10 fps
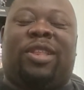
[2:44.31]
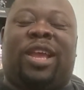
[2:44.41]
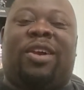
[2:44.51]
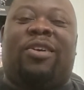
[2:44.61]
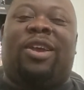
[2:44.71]

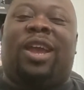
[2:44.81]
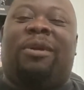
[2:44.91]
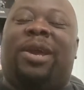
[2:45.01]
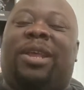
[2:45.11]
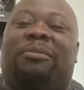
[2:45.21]
Now,
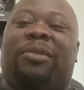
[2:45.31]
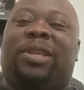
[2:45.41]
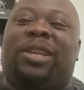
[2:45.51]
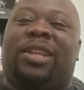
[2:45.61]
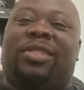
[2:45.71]
I'm not going to
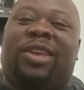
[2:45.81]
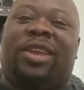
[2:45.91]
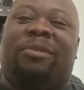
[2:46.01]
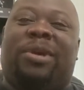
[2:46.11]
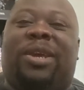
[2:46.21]
mention
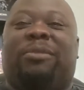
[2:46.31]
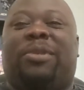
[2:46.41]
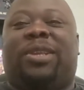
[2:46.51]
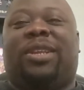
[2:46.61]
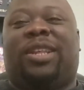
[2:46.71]
anything. I'm not going to
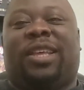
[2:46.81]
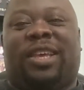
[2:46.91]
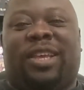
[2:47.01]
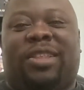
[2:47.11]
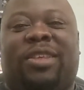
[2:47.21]
mention any
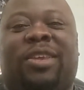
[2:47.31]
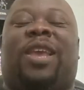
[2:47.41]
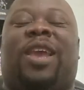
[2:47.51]
hints.